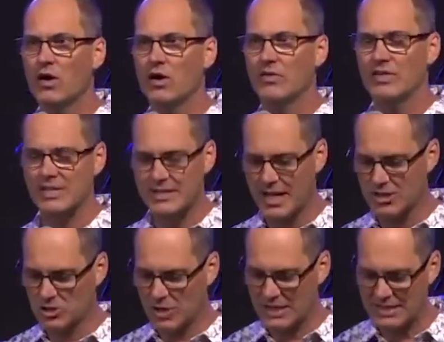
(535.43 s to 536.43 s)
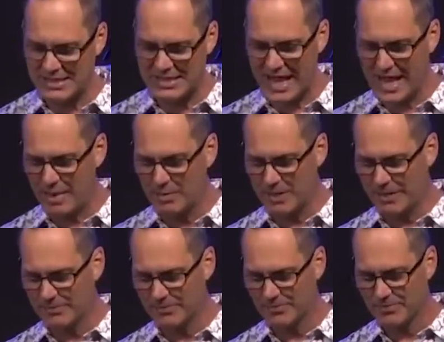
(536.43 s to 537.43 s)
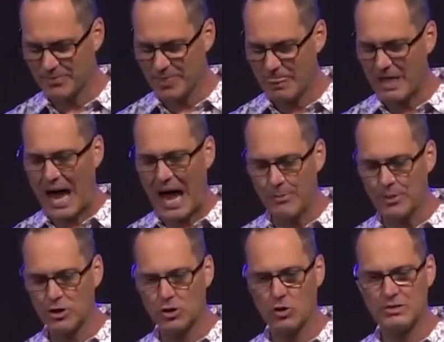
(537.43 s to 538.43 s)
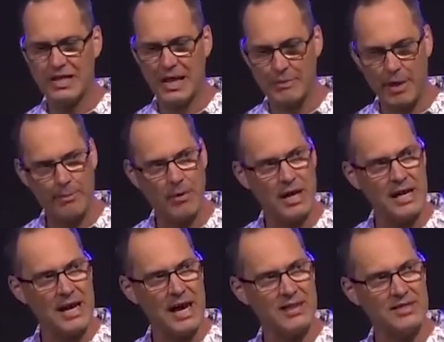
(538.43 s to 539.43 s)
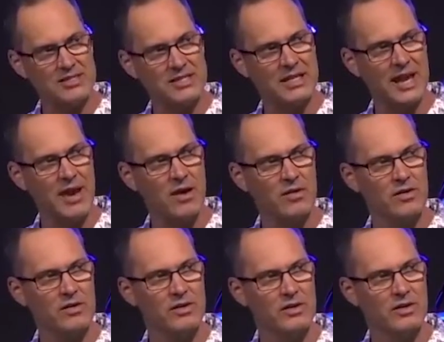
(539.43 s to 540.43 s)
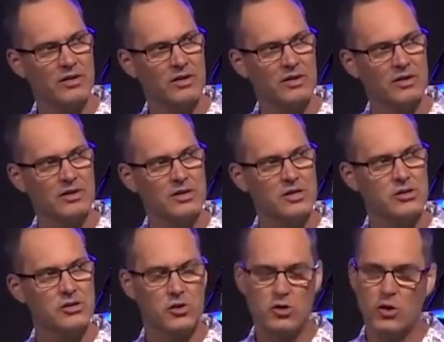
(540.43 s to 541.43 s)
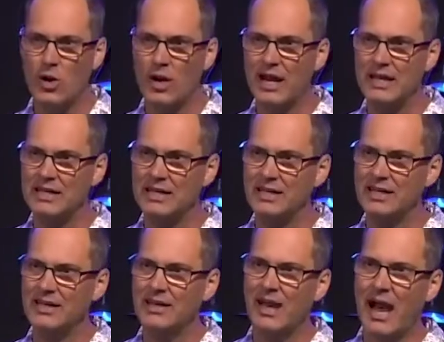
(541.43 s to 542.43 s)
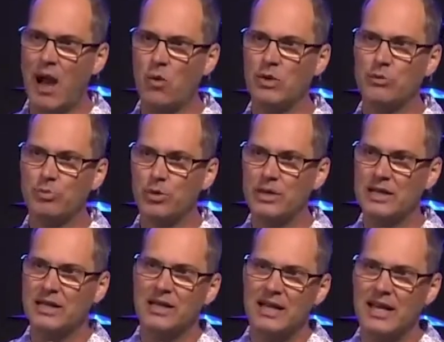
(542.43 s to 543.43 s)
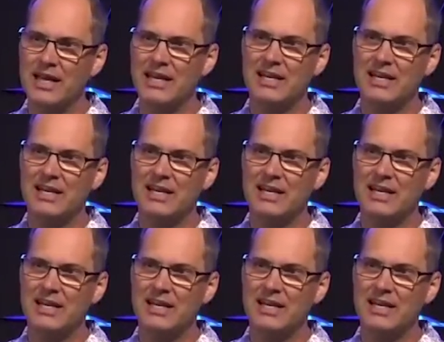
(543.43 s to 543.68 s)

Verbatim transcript: this guy's trying to scam me. I better go take my money out of this account. So you know what I did? I went and put it in an